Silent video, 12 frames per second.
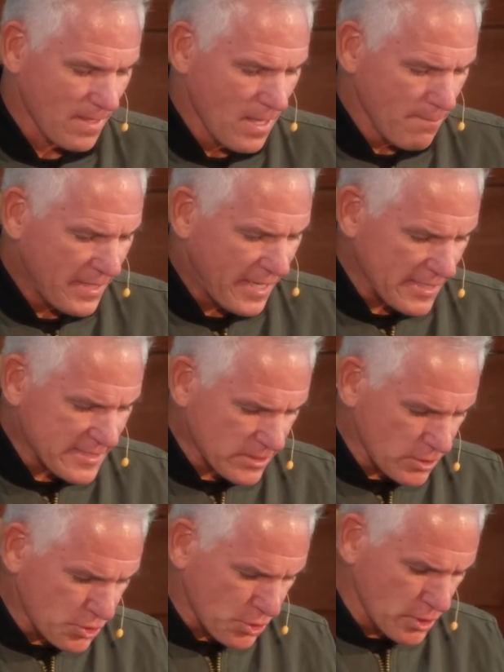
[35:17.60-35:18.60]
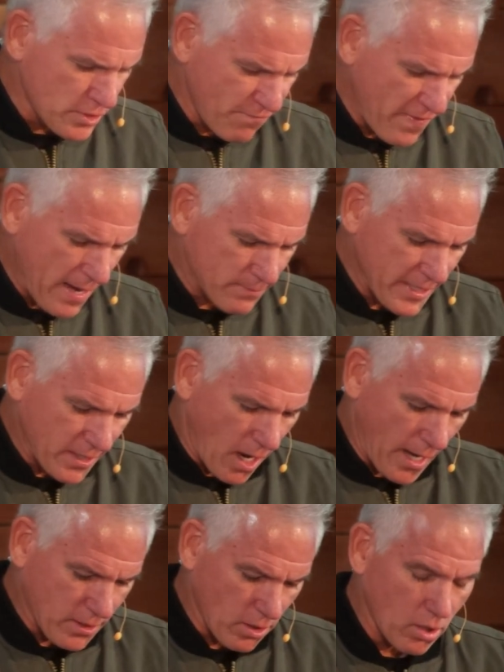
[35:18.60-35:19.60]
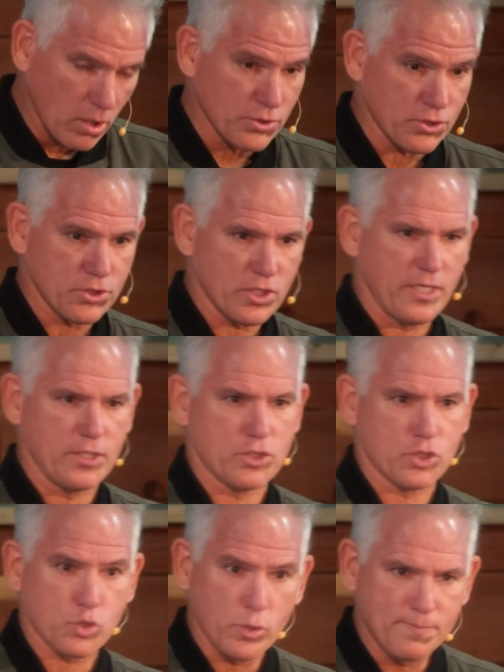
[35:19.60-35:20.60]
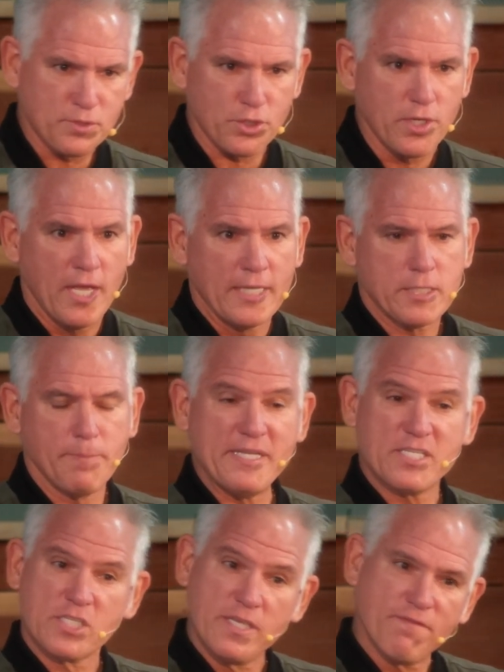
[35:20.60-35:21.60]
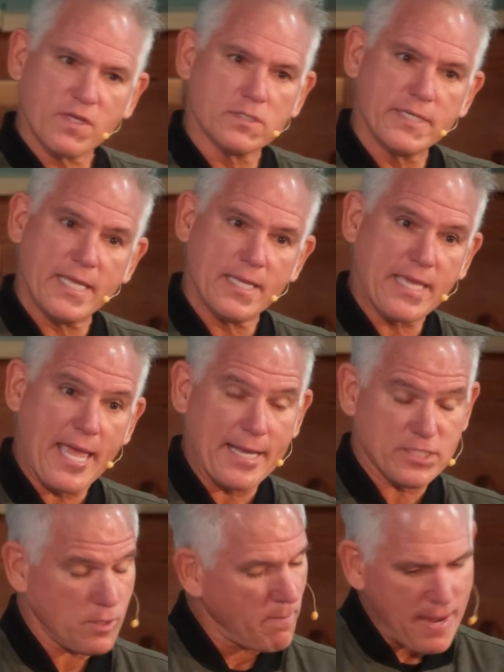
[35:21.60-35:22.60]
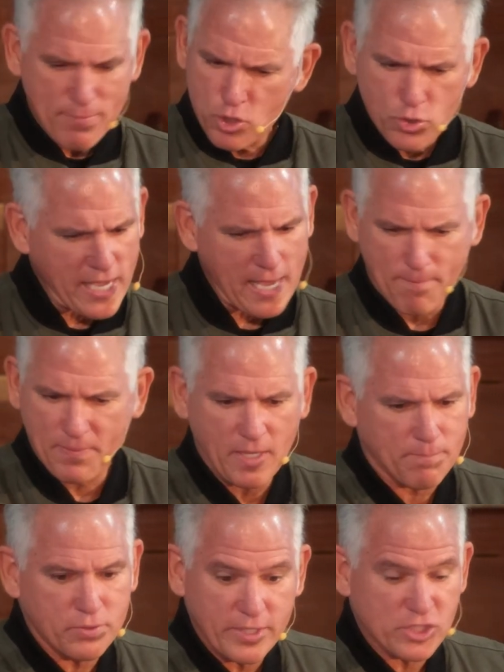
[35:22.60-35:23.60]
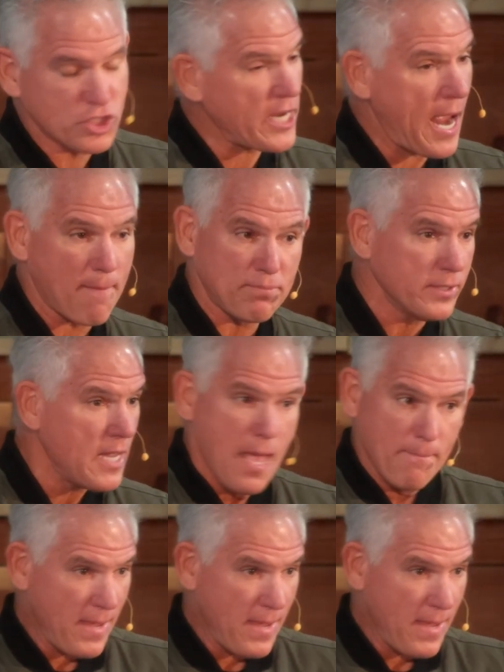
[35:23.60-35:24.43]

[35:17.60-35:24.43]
Because as a church family, God calls us in Scripture to be civically engaged. And maybe you can't be a police chaplain.